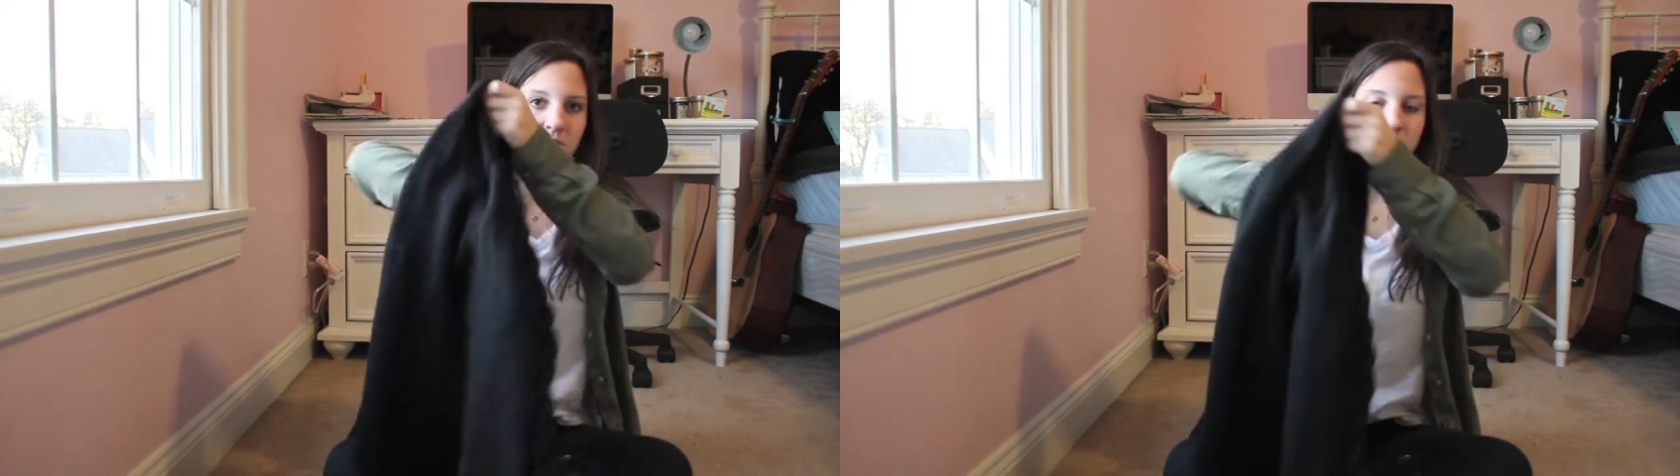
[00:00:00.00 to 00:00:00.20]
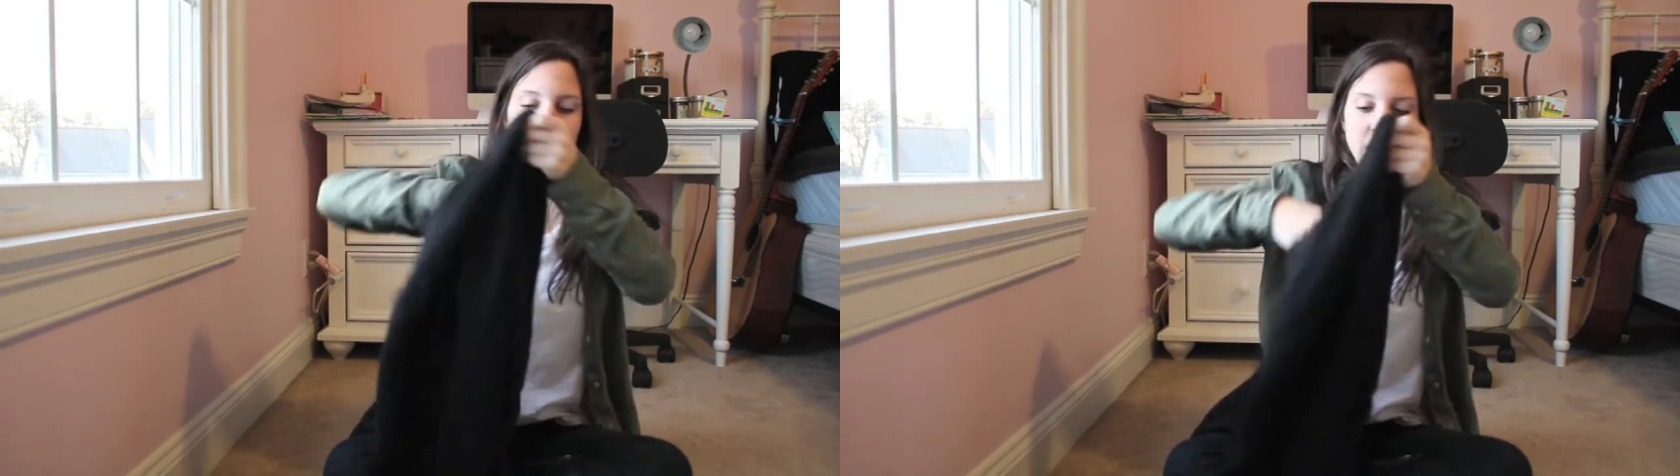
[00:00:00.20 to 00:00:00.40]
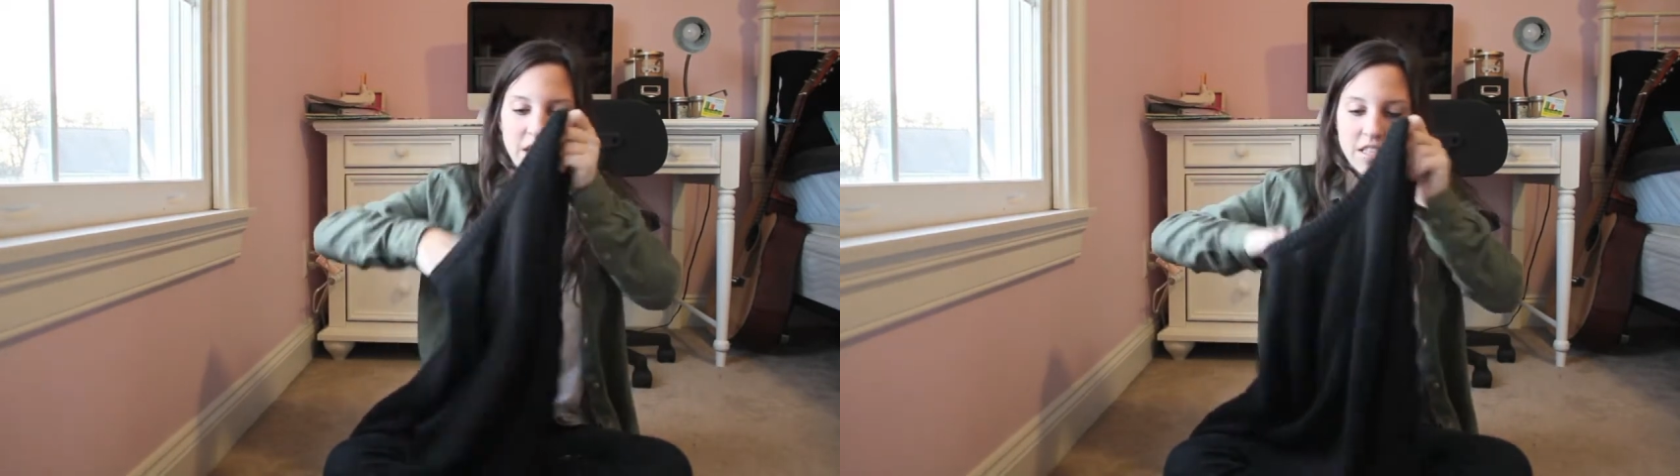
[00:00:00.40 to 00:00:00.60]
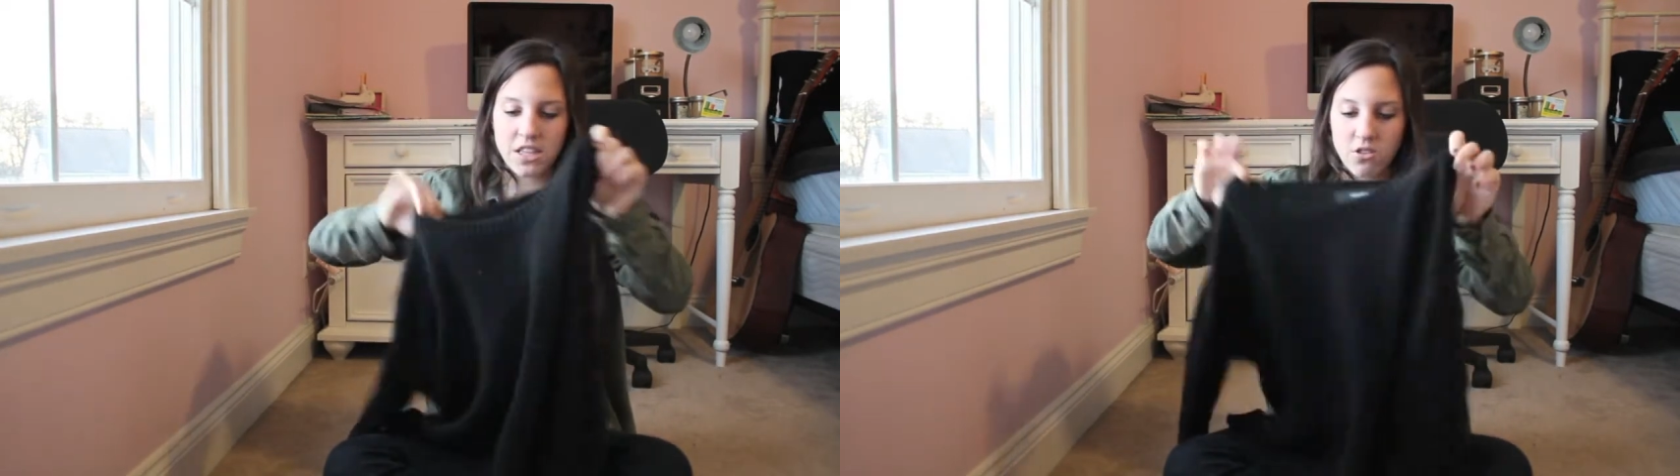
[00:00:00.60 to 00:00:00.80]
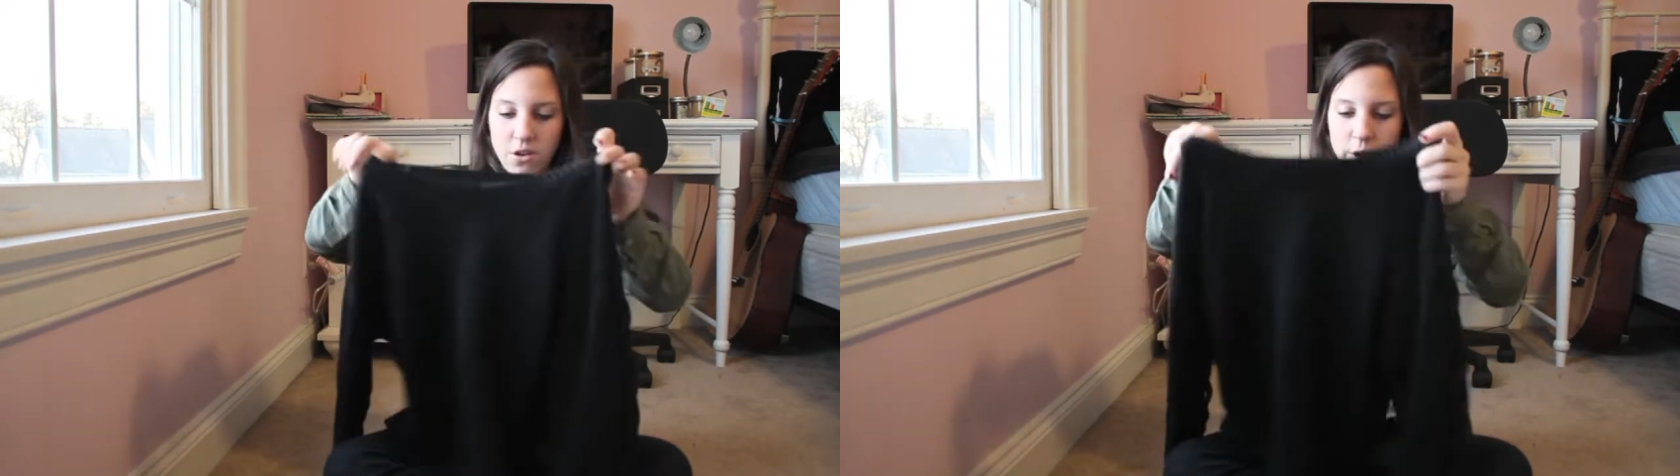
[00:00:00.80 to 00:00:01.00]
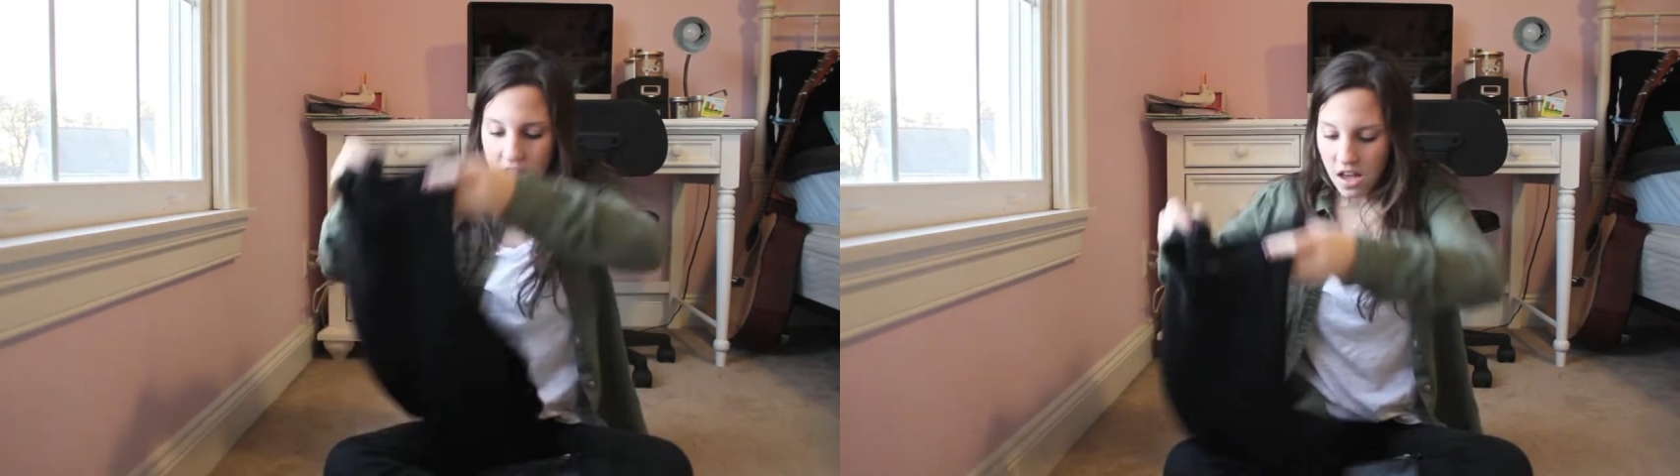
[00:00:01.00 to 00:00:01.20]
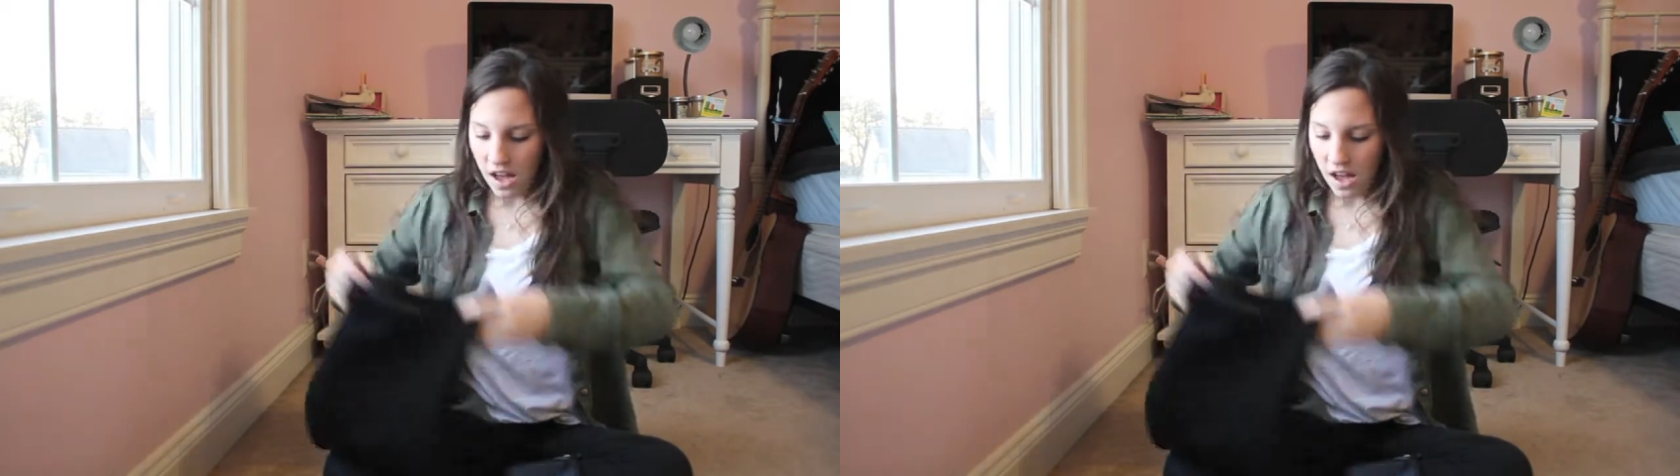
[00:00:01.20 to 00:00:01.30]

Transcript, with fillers: You can like see through it.